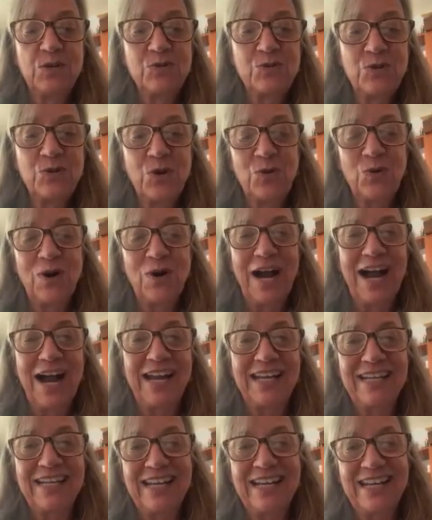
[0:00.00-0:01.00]
So
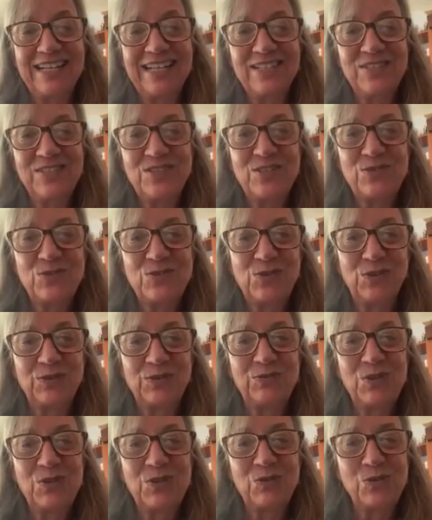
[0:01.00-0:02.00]
I had asked the School
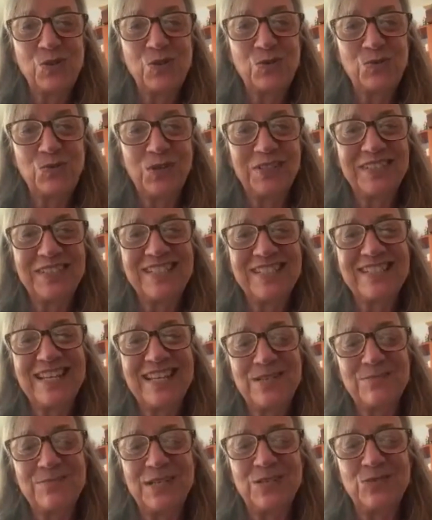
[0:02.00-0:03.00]
of Social Work to
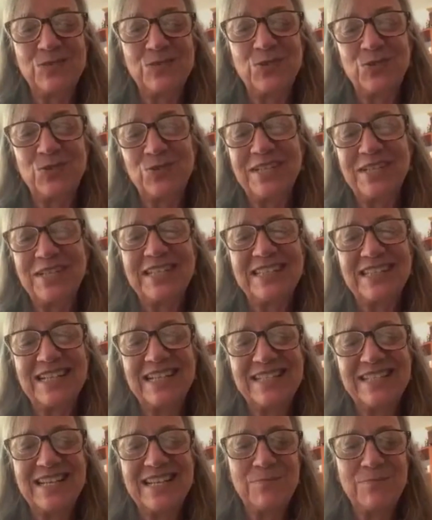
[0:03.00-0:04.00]
send me a student, and
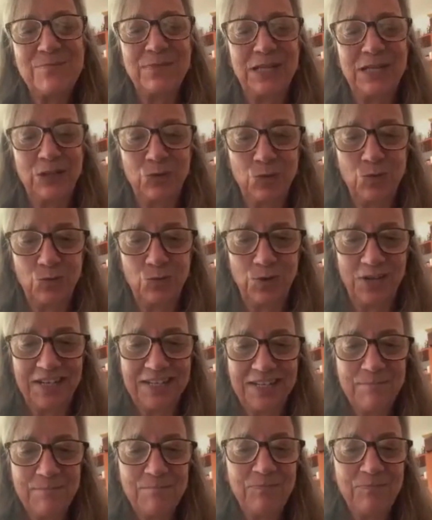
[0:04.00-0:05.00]
they sent me
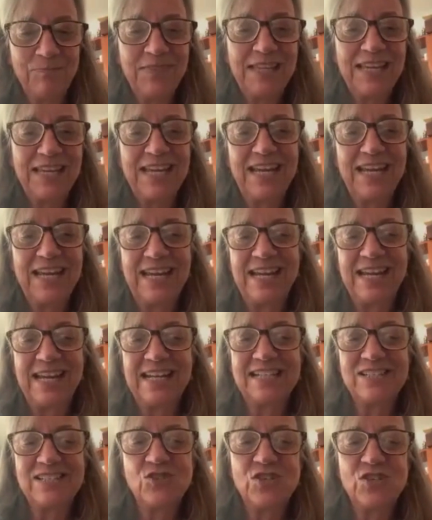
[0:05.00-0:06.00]
Lauren,
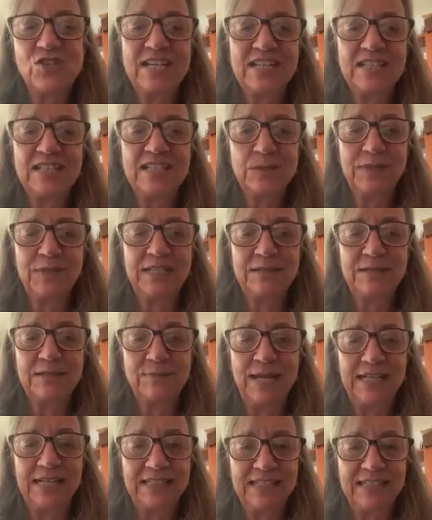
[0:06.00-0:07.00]
and she has
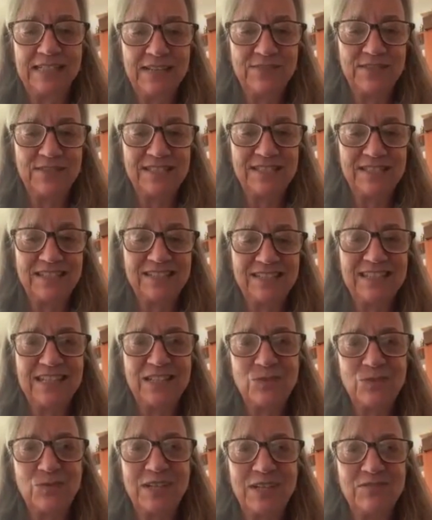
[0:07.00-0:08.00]
been magnificent,
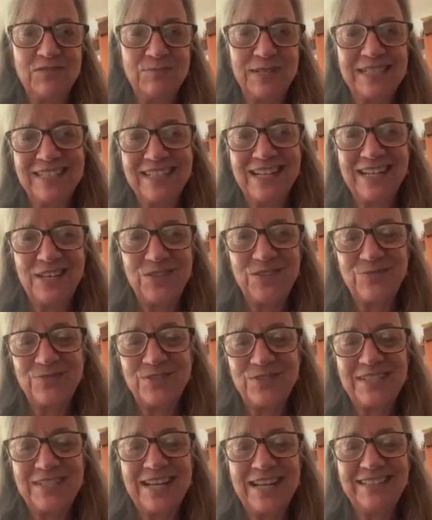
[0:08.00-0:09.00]
and we have been together
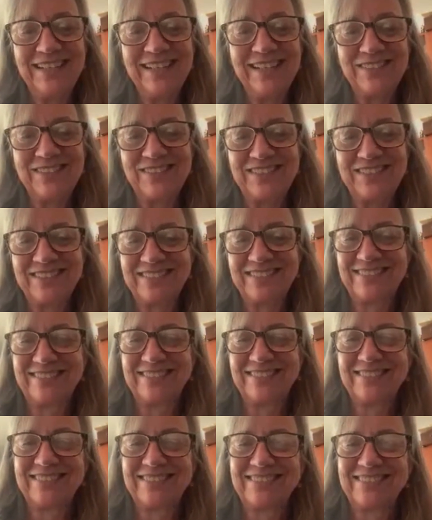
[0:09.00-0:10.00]
for 10 years.
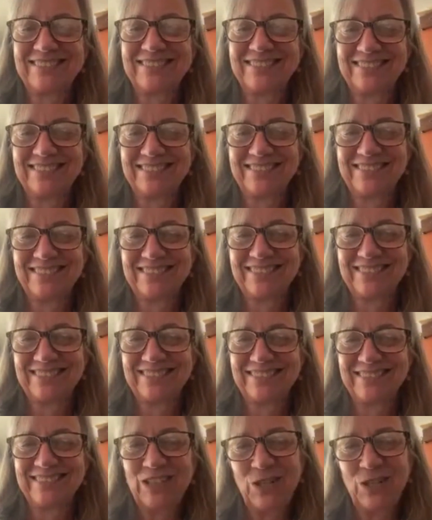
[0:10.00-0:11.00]

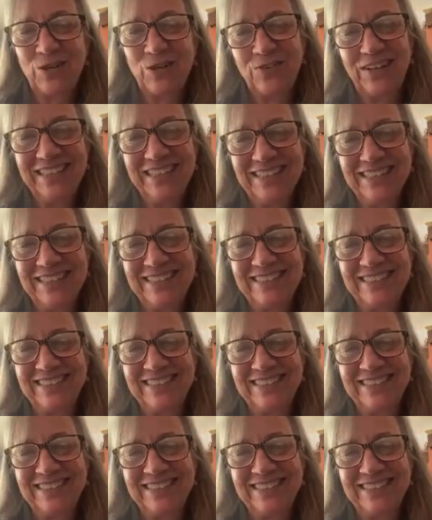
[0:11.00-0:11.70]
Lauren?